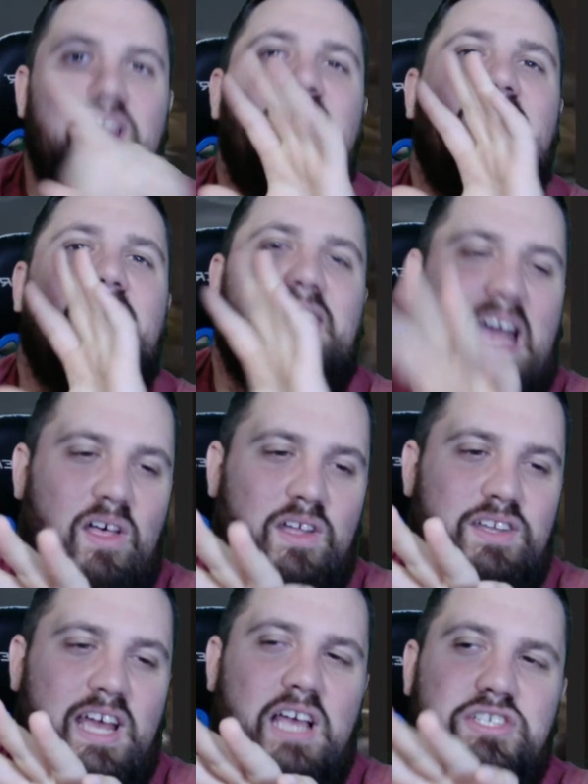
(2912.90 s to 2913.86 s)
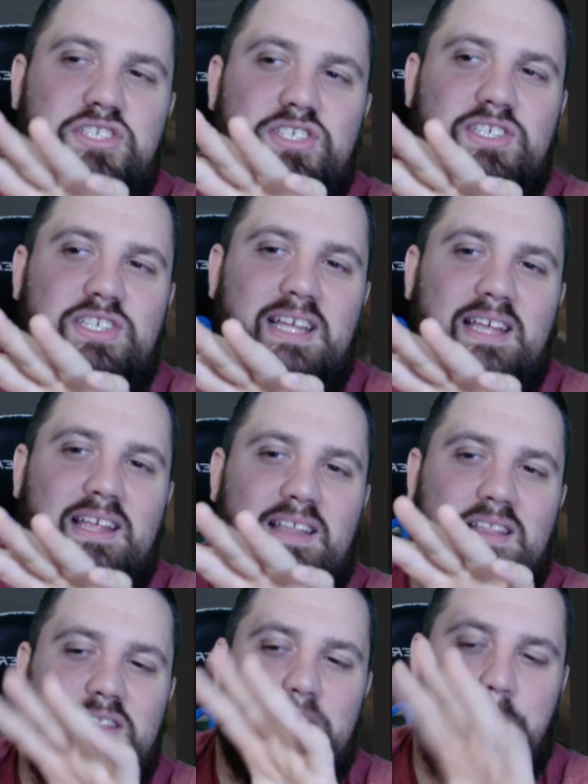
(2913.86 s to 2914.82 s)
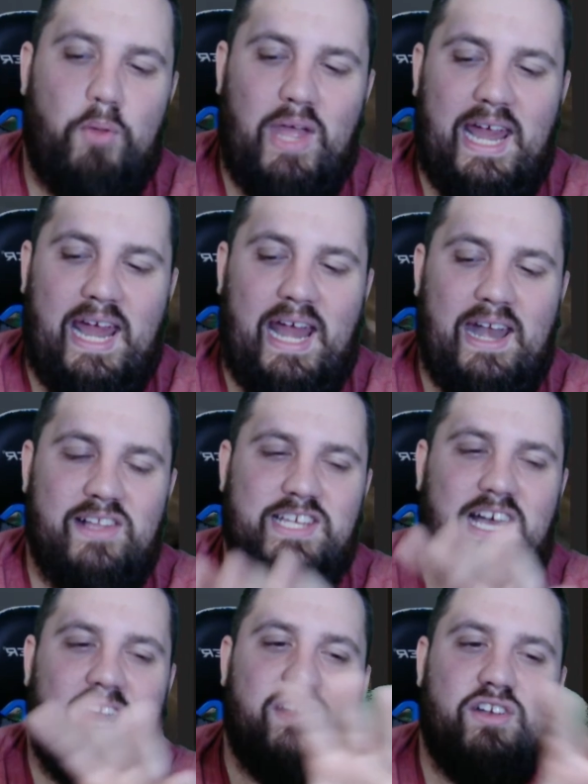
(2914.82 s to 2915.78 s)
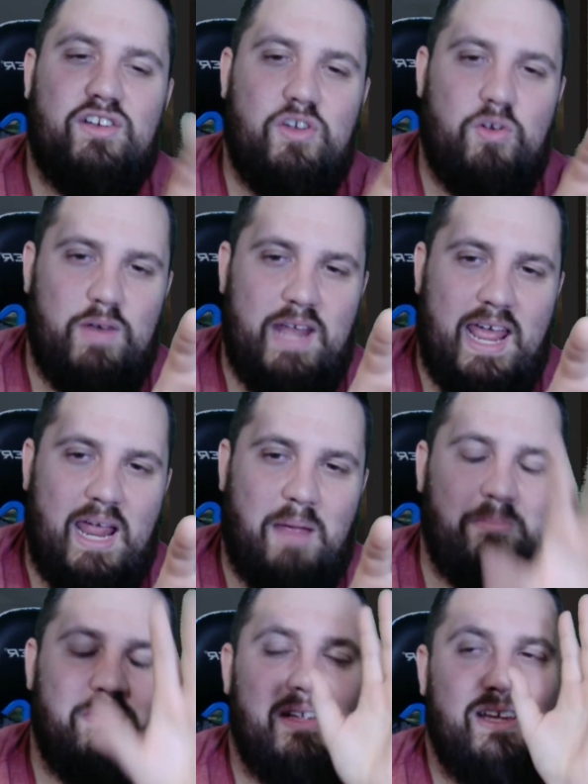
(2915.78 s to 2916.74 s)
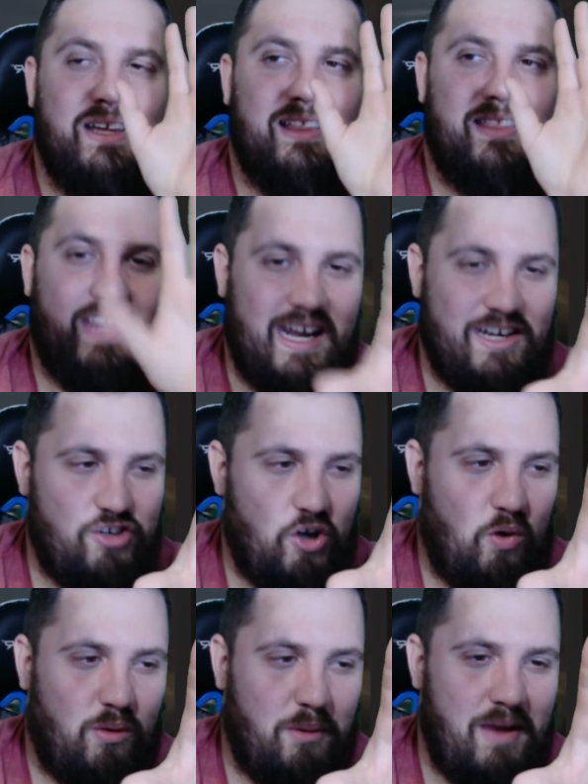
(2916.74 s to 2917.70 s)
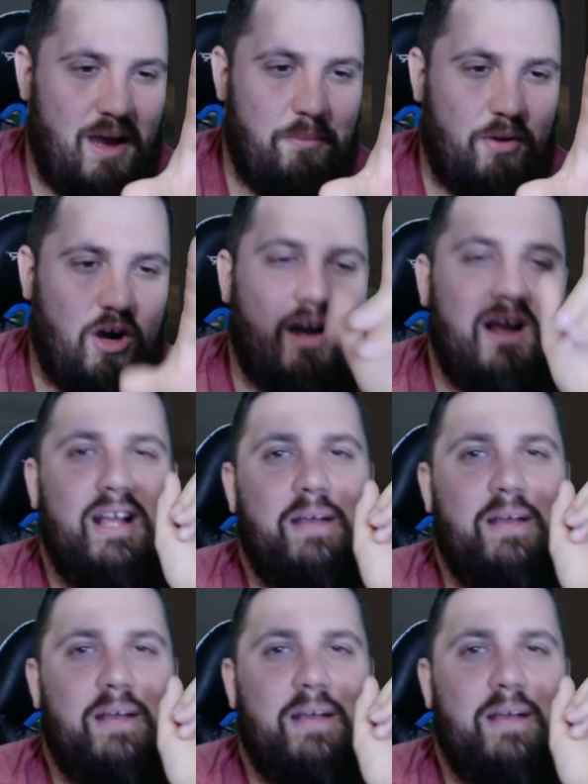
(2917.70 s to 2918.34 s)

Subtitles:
Kaladesh, the plane, has gotten a new name that I don't remember,